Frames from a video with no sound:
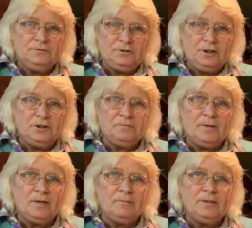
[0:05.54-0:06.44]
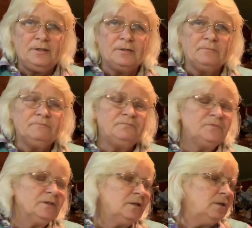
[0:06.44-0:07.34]
change Bobby here.
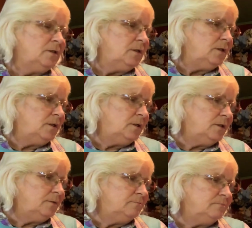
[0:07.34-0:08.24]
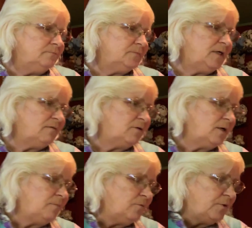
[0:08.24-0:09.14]
Have a
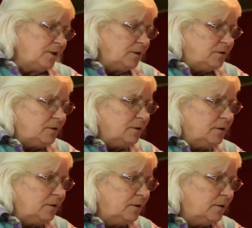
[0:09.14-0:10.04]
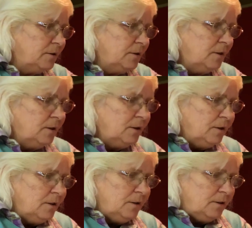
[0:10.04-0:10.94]
couple things to
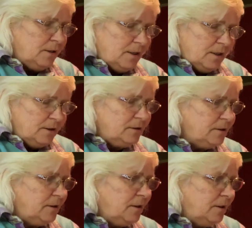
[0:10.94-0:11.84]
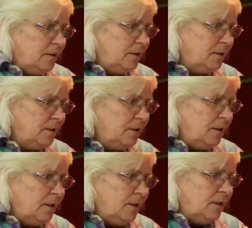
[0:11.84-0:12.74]
ask.
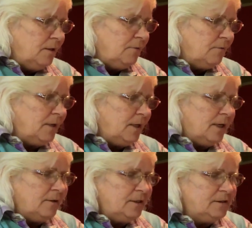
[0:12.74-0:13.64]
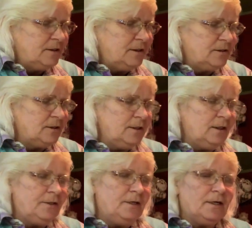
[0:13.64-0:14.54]
Right now, he's in his
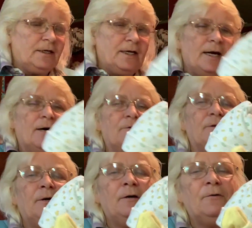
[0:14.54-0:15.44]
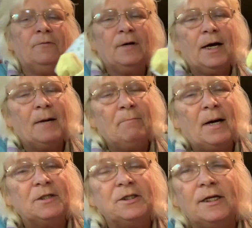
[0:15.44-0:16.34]
little duck gown,
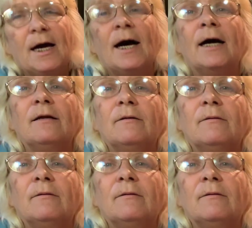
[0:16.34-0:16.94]
matching hat,